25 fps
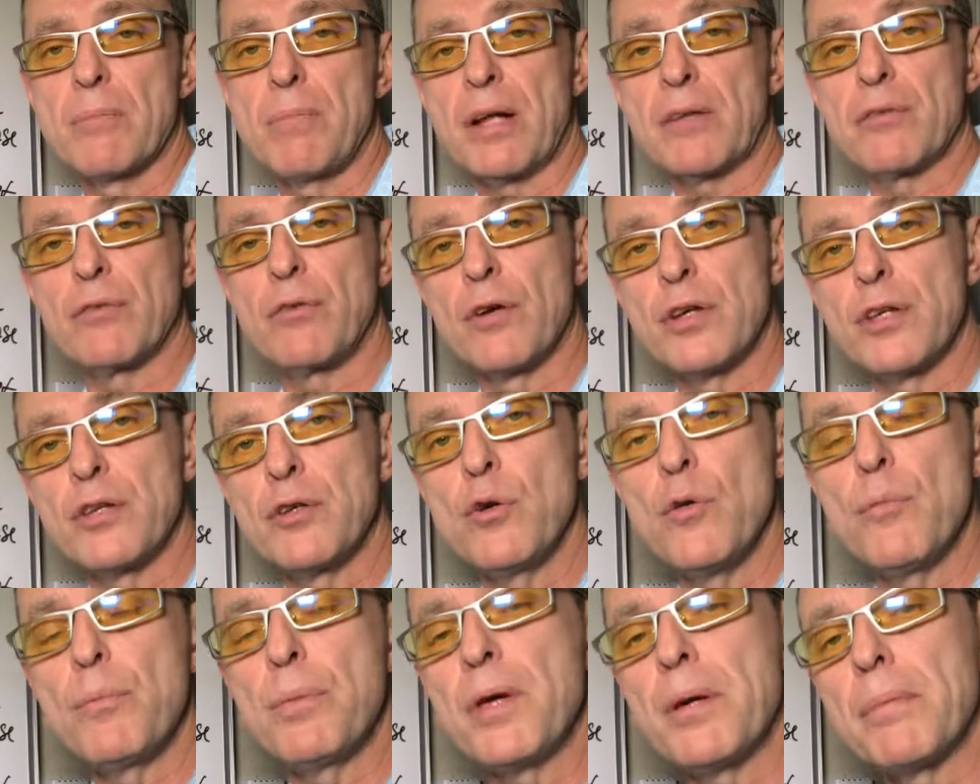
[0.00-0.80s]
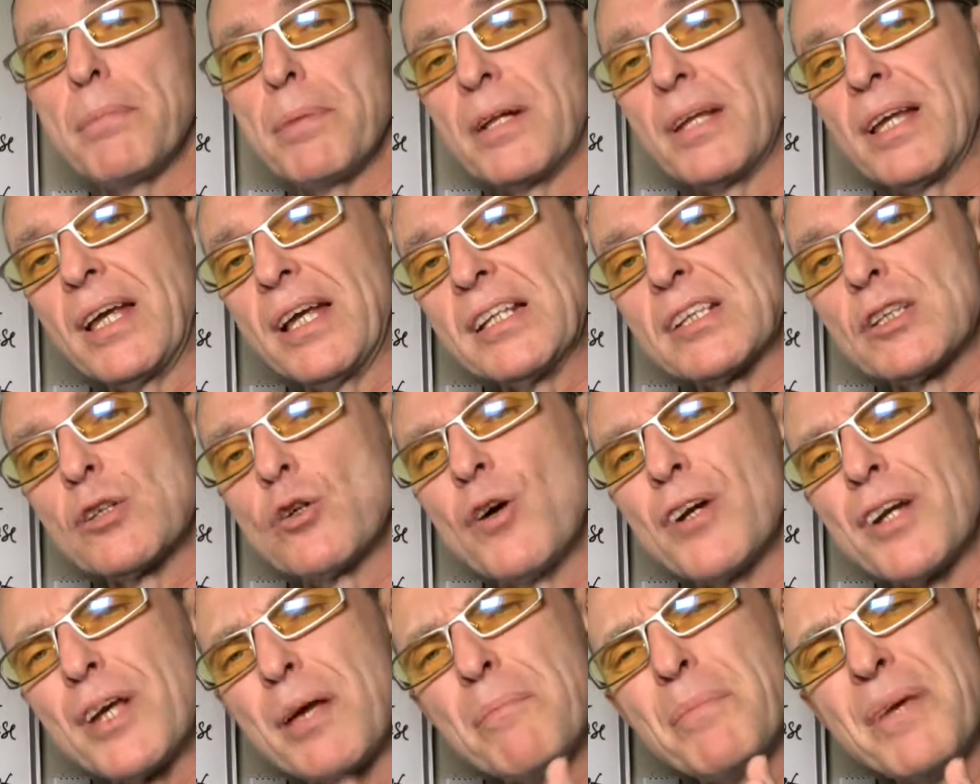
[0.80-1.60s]
But for new people, it's
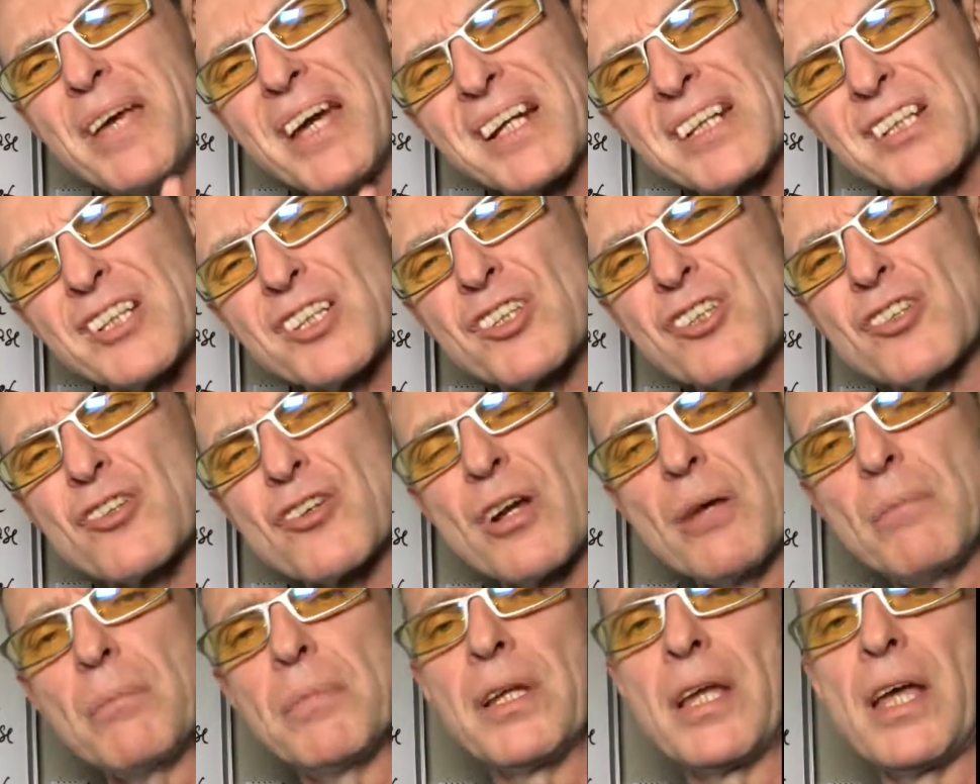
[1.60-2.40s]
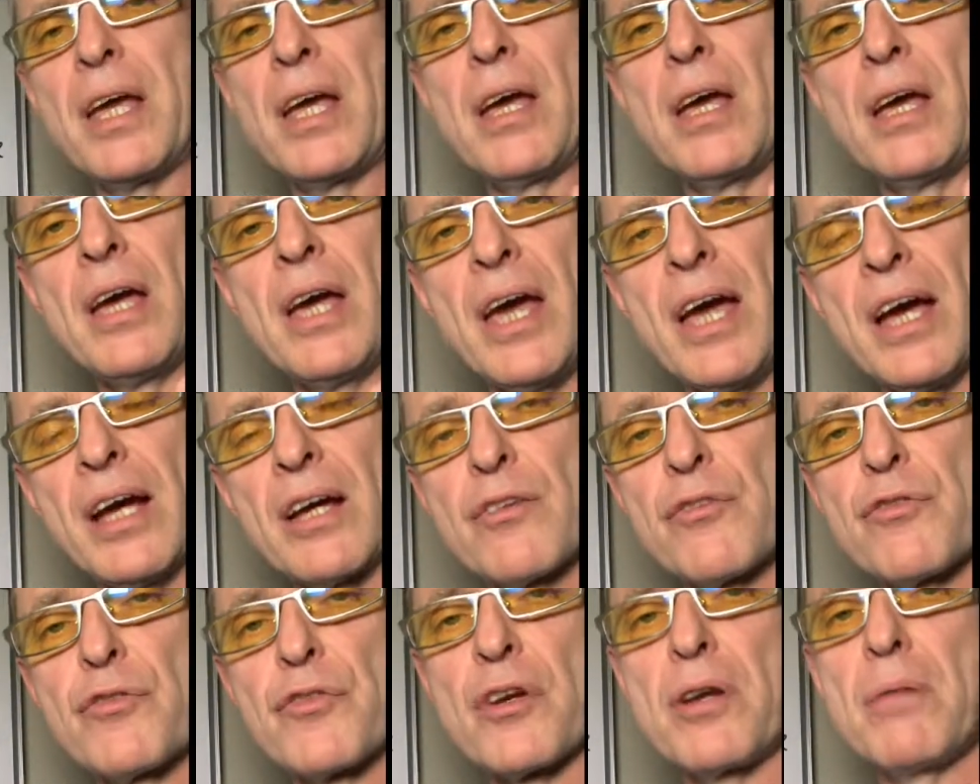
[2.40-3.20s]
going to be extremely,
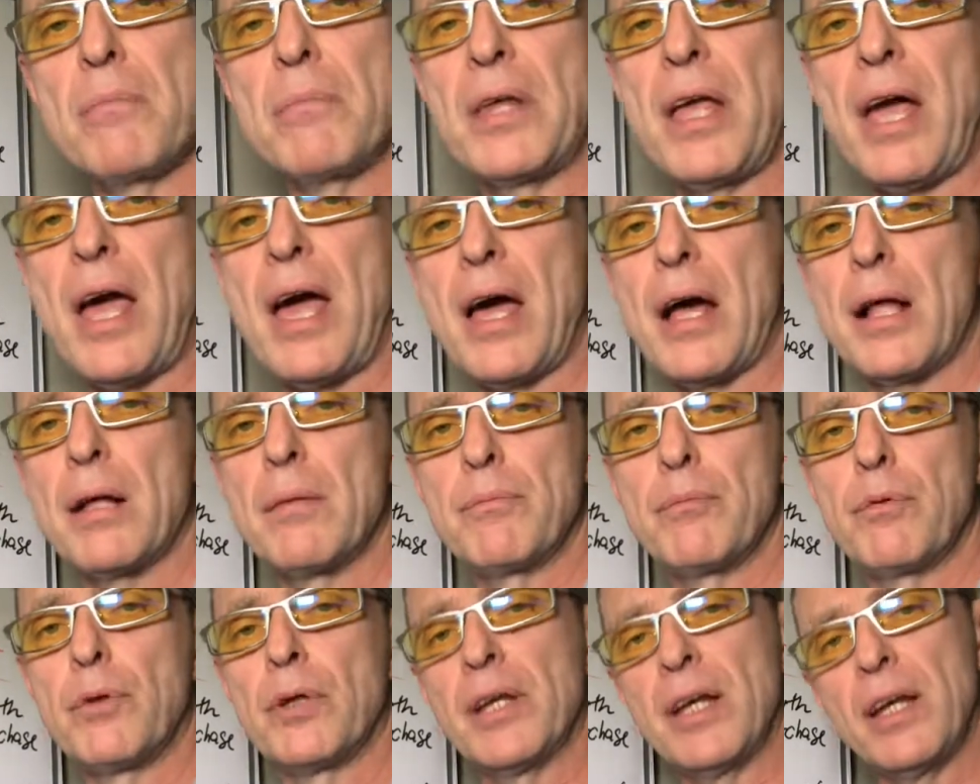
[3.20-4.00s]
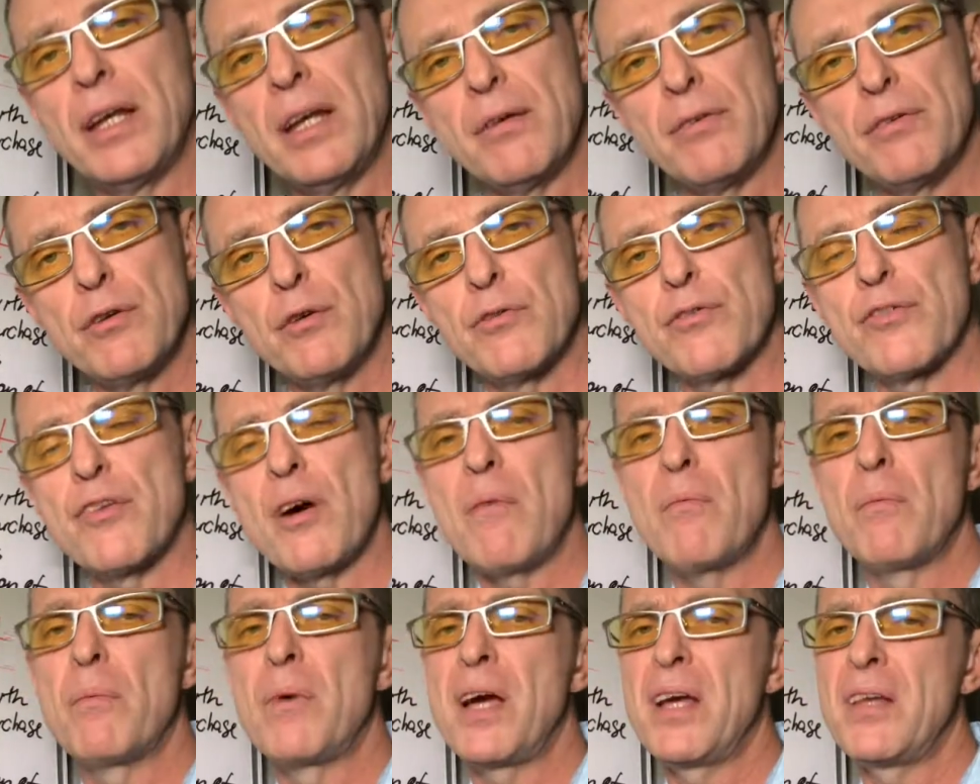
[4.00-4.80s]
extremely helpful. And if you're
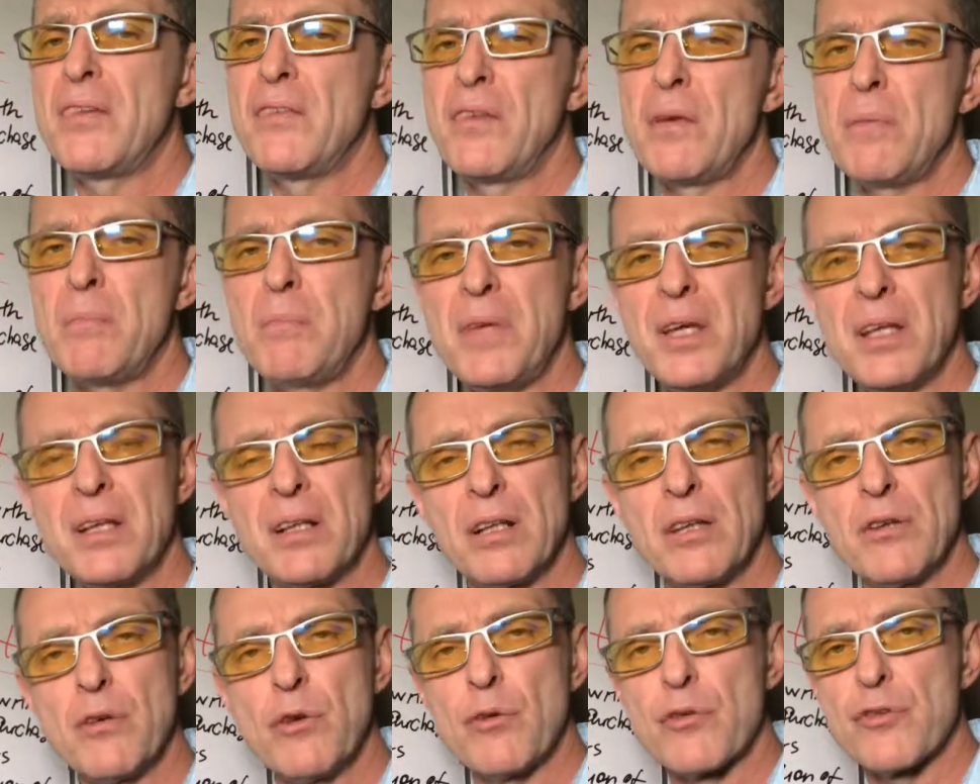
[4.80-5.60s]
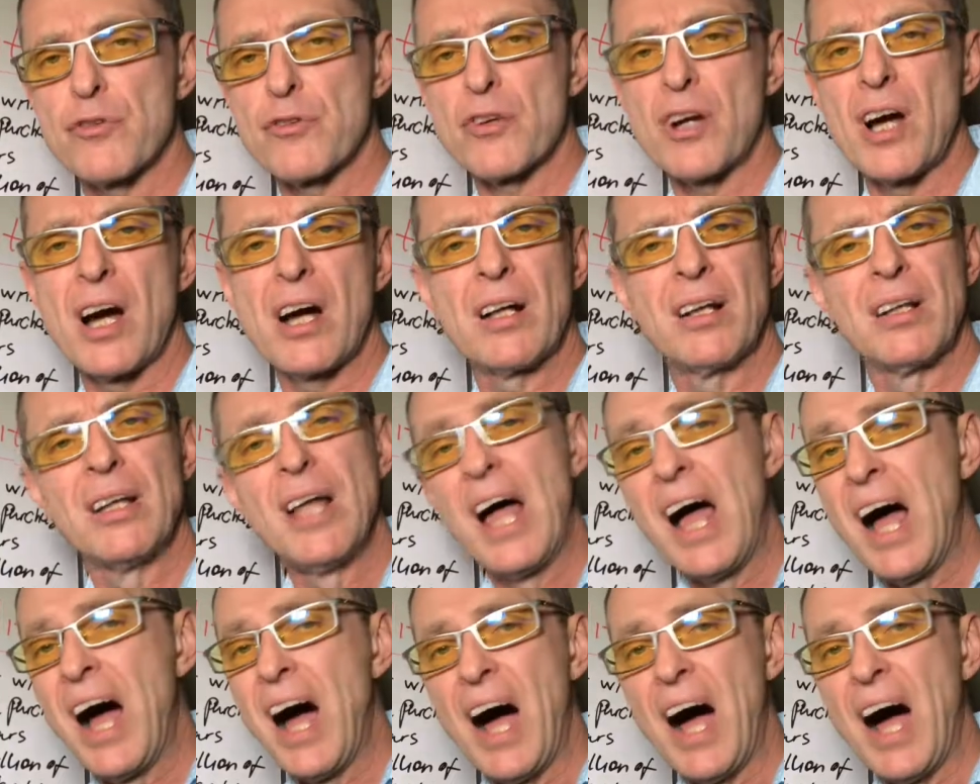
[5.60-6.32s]
somewhere in the middle, you struggle.